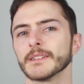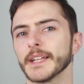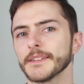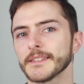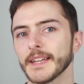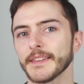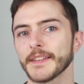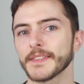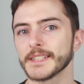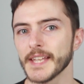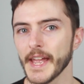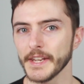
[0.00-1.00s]
let's say that
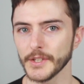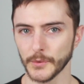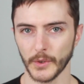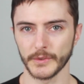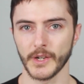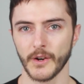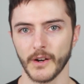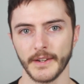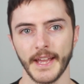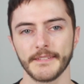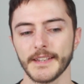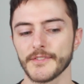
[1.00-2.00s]
the 10-year-old
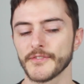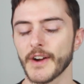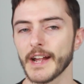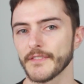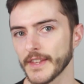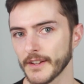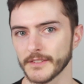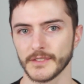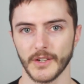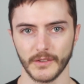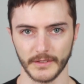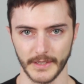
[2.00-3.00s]
card has a
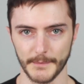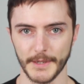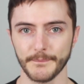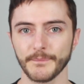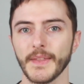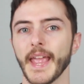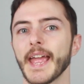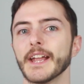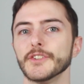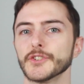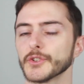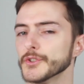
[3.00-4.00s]
$5,000 limit
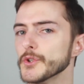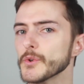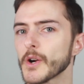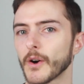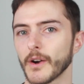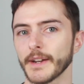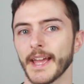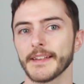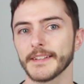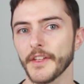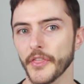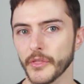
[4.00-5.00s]
and your new card
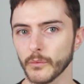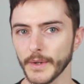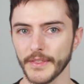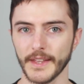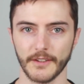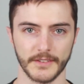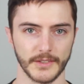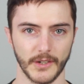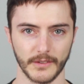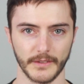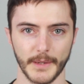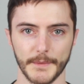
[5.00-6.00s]
has a
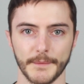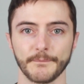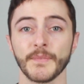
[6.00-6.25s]
$3,000 limit.